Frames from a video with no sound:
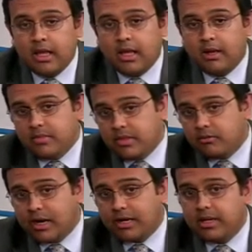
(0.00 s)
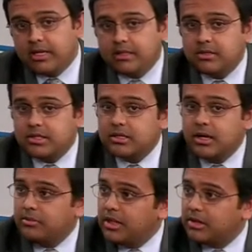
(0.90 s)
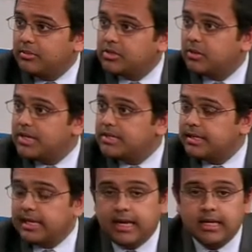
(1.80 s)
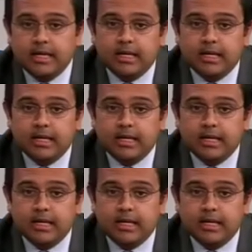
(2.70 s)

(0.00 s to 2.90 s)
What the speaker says: The recommended dose is 100 milligrams twice a day.